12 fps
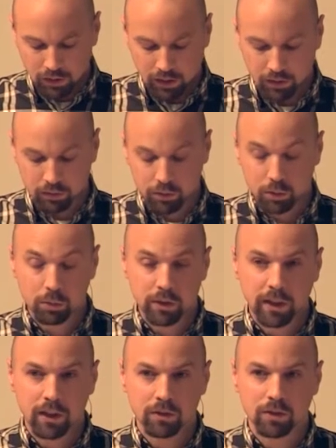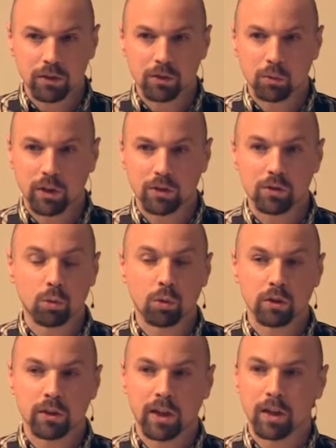And 2 years is quite
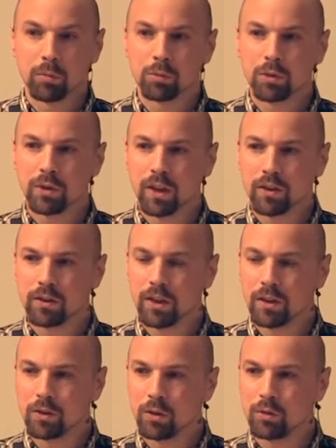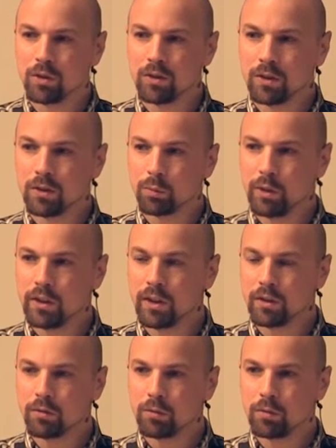short time to get a diagnosis in
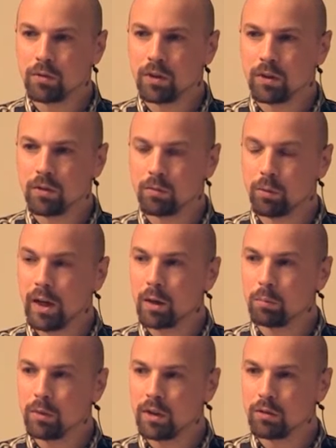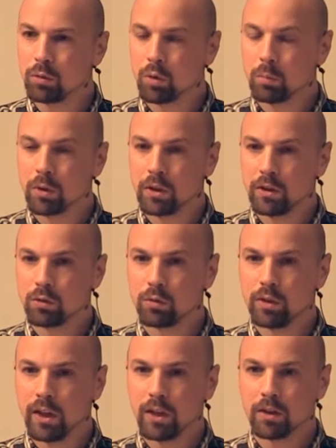Sweden for ME. Normally it
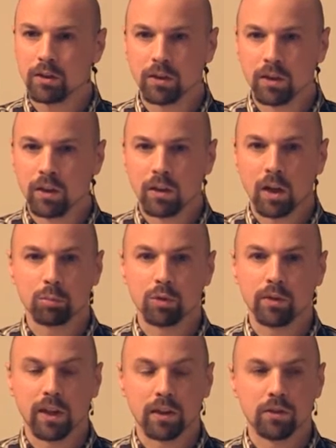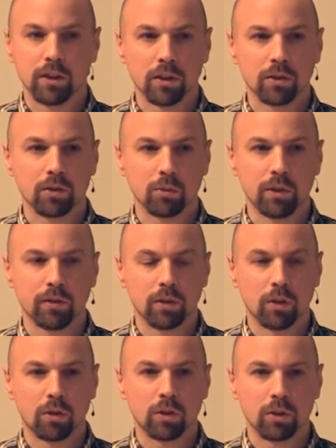could take up to 10 years or
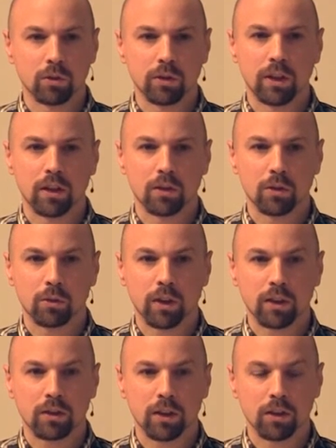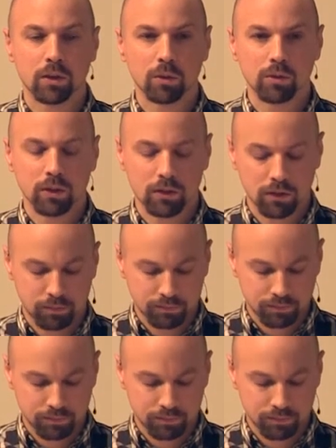even longer to get the correct diagnosis.